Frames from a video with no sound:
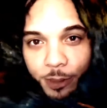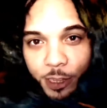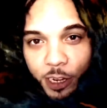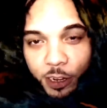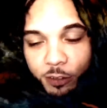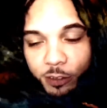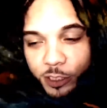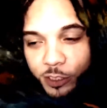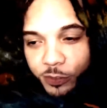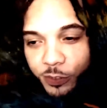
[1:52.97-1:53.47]

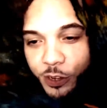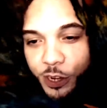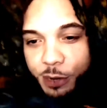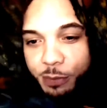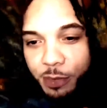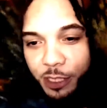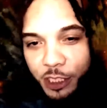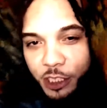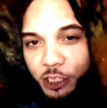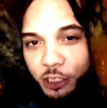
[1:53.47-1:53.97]
There is very
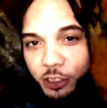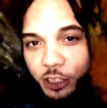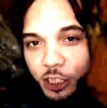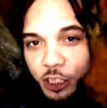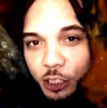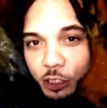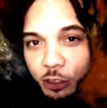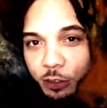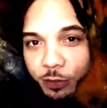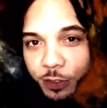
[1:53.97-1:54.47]
much to the
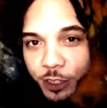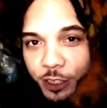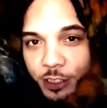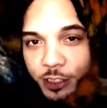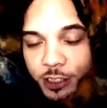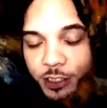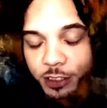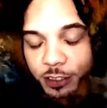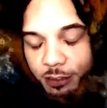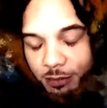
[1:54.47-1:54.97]

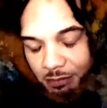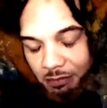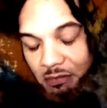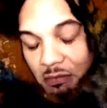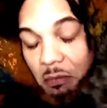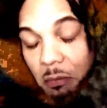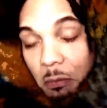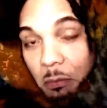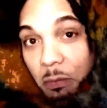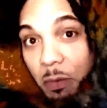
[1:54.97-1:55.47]
universe,
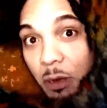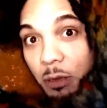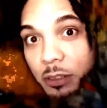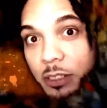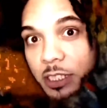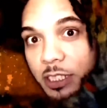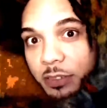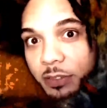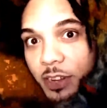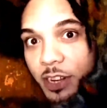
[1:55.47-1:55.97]

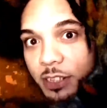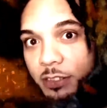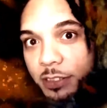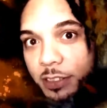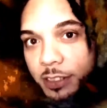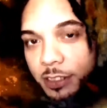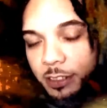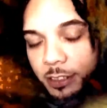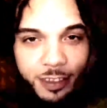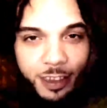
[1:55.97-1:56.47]

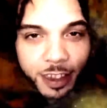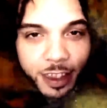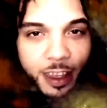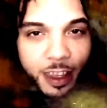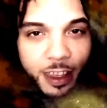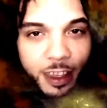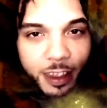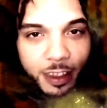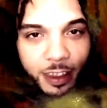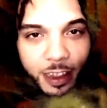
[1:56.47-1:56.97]
multiverse.
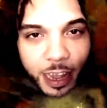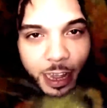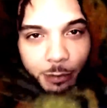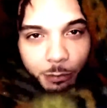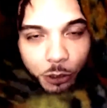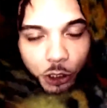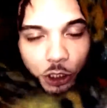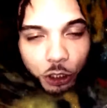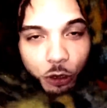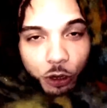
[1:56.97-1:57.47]

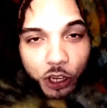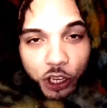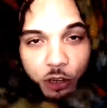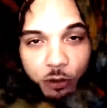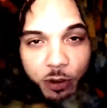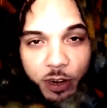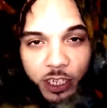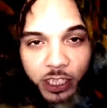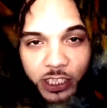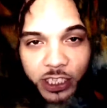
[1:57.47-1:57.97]
I'm sure
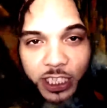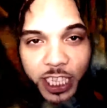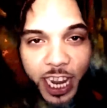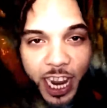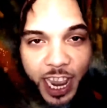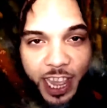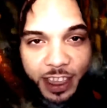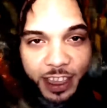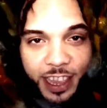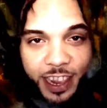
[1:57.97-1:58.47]
you
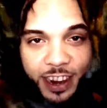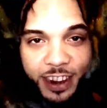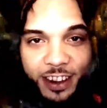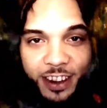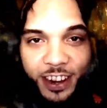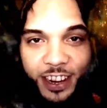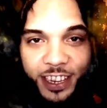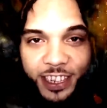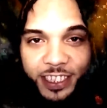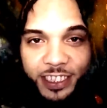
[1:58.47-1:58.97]
understand
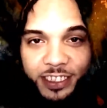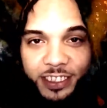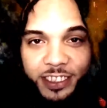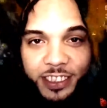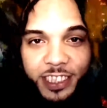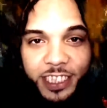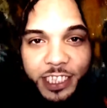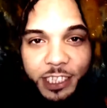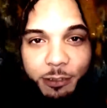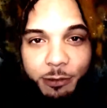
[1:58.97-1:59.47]
there is
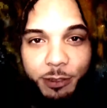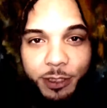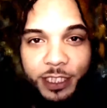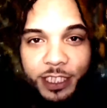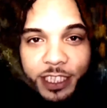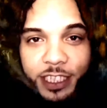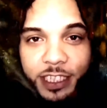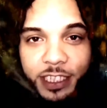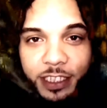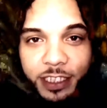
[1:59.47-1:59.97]

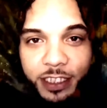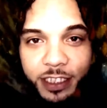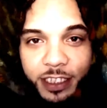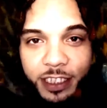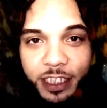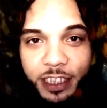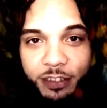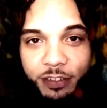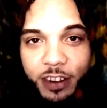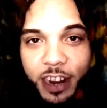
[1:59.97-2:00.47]
equally,
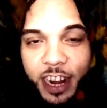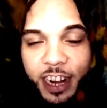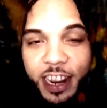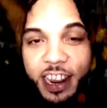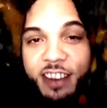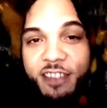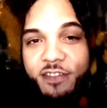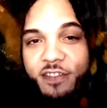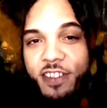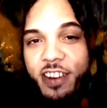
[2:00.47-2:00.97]
if not
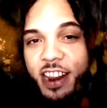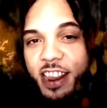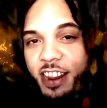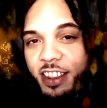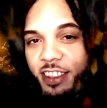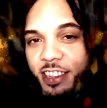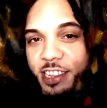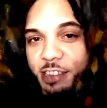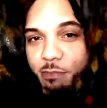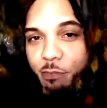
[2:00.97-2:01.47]

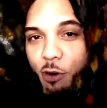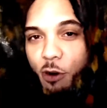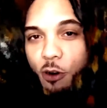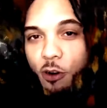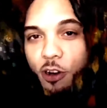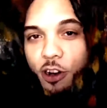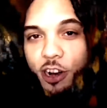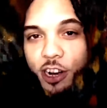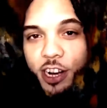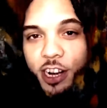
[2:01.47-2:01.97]
infinitely
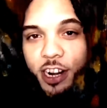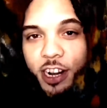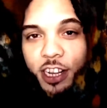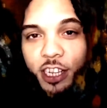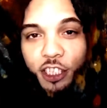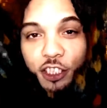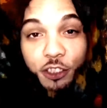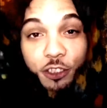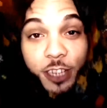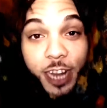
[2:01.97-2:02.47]
more
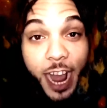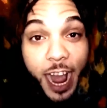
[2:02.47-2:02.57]
to